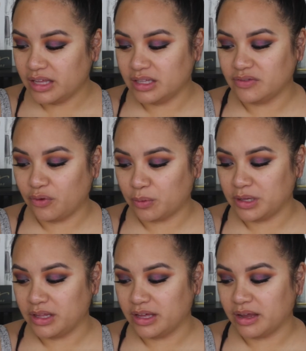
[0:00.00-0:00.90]
This
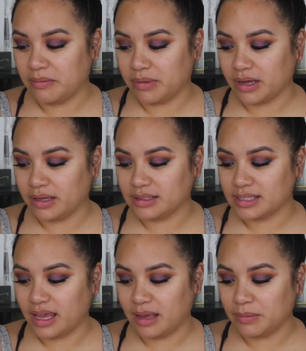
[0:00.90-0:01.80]
formula combines
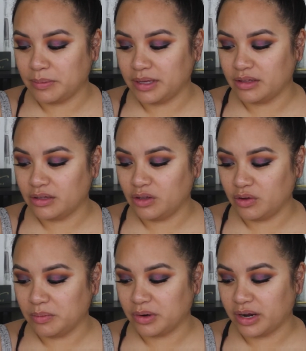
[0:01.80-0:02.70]
chamomile
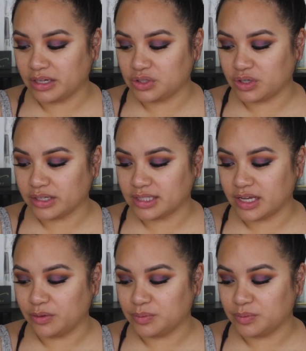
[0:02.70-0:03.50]
cucumber extract to help